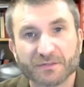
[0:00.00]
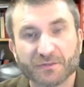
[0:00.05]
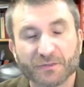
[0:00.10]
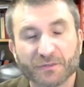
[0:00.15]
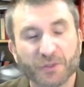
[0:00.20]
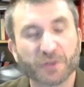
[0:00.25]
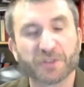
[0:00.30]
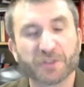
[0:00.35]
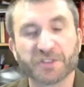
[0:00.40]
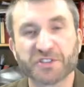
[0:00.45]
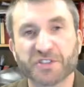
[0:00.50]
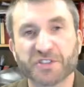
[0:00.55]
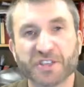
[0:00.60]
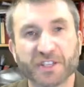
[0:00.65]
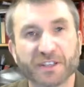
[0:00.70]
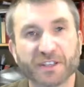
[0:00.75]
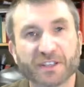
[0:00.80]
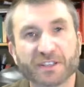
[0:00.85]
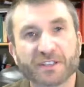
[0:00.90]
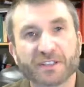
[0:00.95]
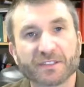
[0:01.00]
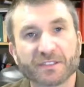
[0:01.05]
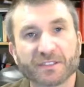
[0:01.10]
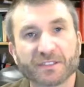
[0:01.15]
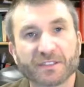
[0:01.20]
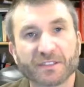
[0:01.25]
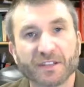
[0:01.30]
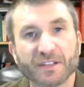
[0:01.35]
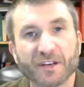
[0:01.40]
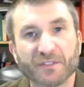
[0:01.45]
flourishing
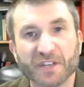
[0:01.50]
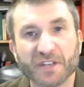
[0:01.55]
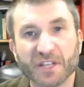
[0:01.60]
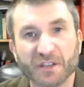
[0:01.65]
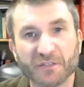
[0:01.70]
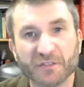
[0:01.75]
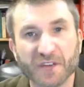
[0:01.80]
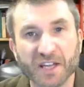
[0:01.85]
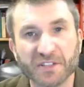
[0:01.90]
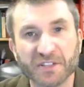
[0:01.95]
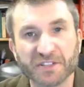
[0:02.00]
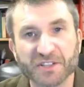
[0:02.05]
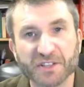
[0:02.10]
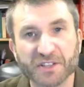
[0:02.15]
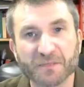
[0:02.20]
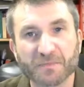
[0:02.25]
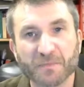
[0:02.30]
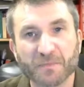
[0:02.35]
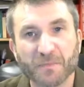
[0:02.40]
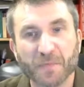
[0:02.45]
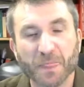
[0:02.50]
of innovation